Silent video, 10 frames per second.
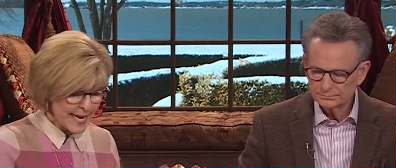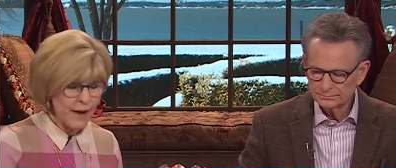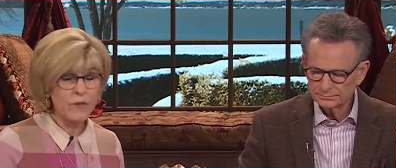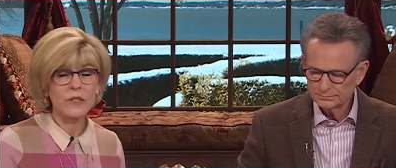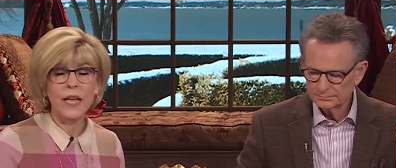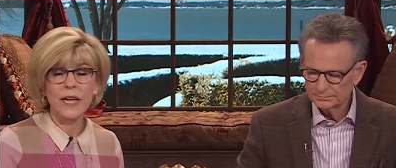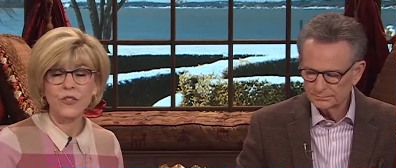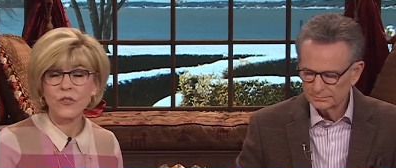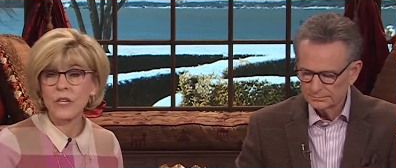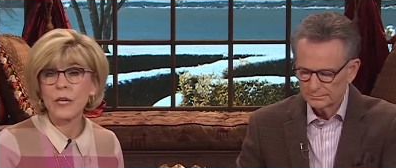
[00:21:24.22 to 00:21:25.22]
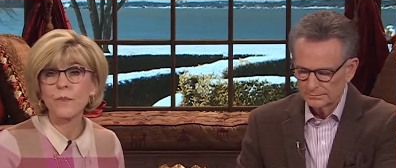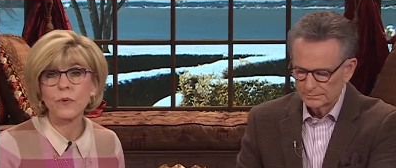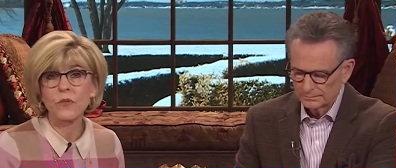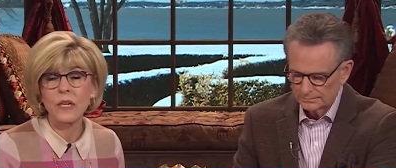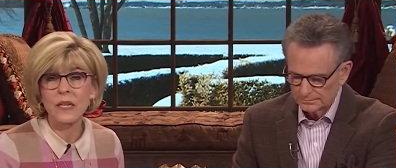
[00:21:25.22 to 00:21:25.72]
Speaker 1: He never said, keep
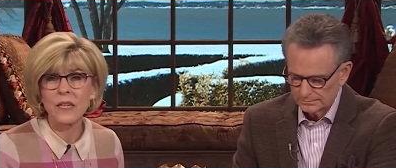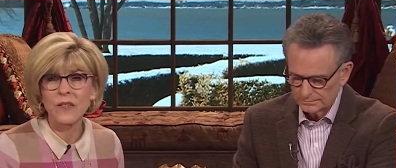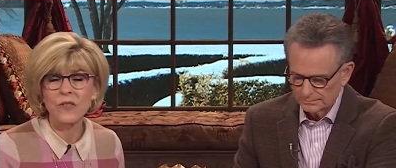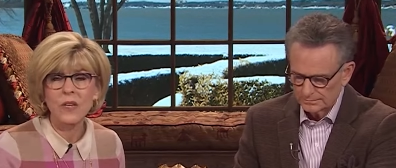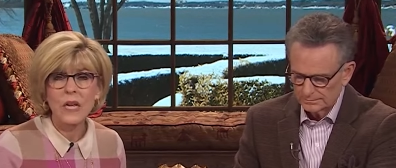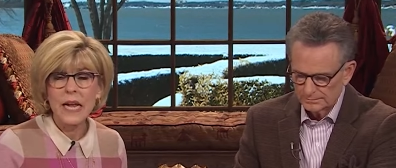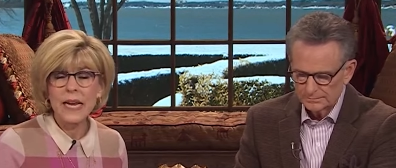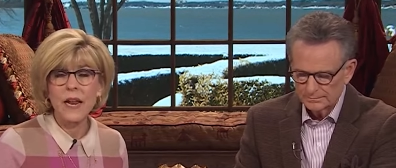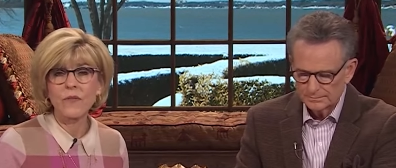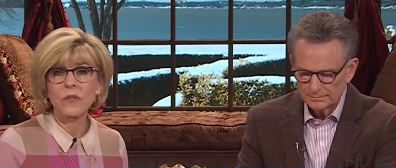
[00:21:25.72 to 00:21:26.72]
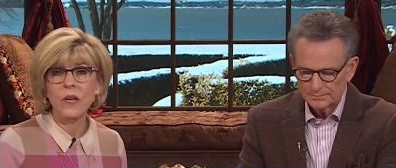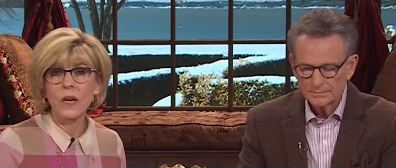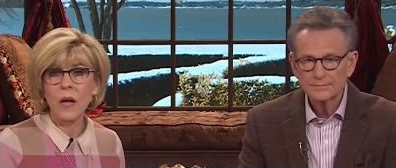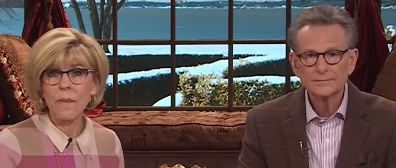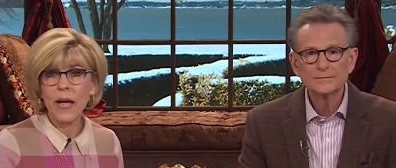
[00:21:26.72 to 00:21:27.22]
your sickness. He never said,
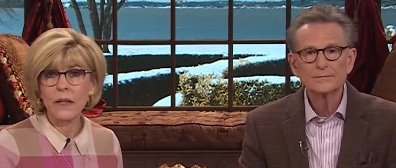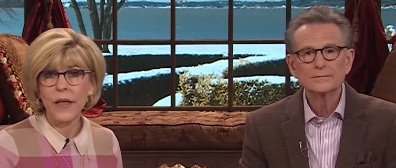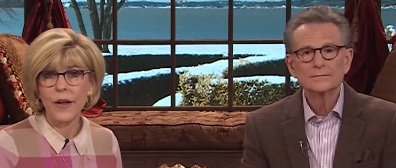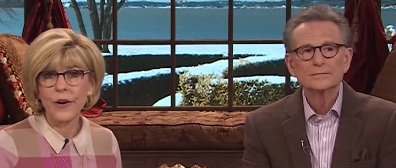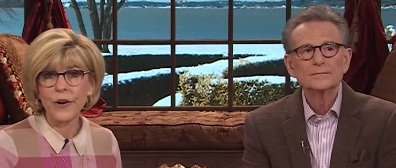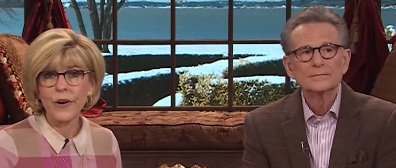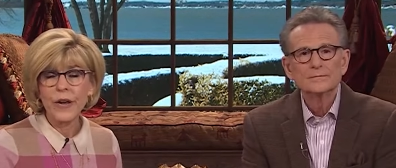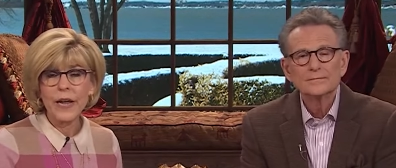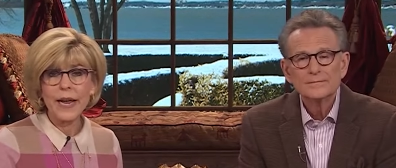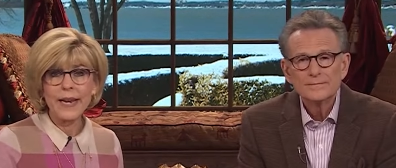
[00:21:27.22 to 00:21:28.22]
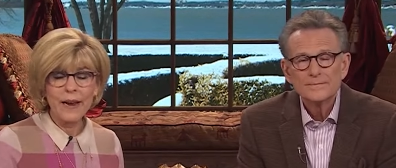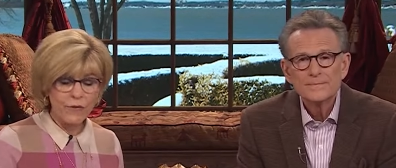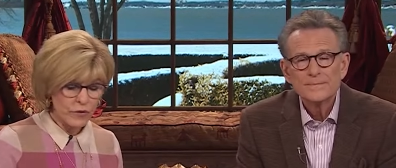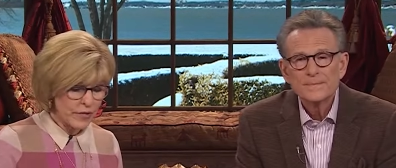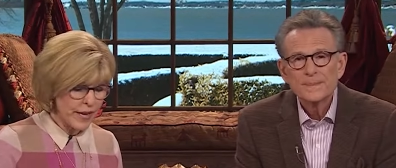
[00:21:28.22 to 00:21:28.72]
come back later. He
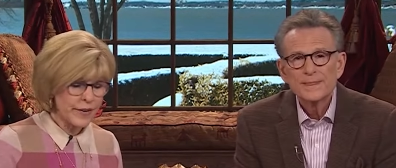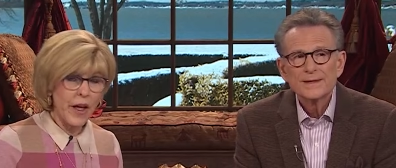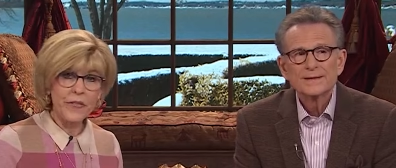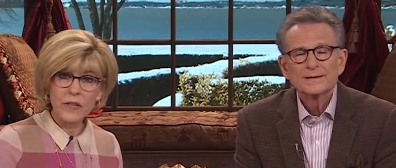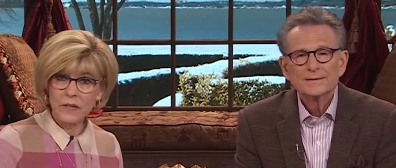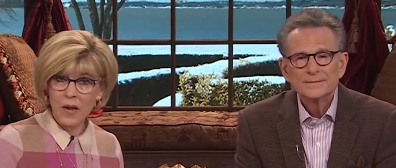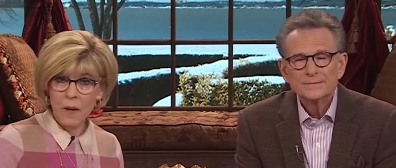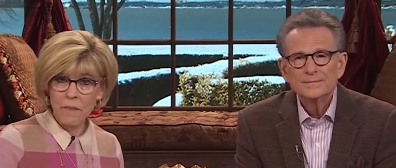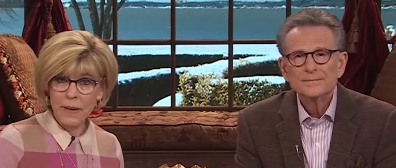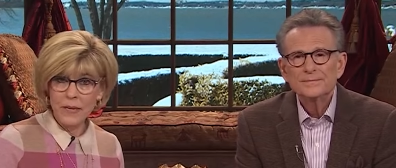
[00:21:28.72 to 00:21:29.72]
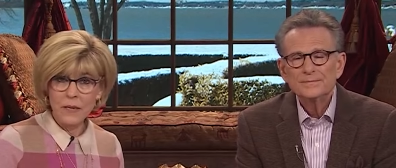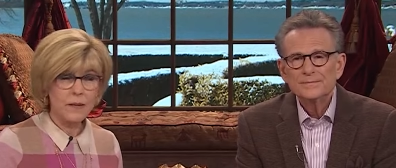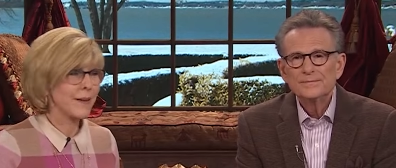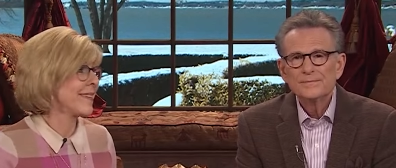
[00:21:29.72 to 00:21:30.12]
never said, not this time, Bubba.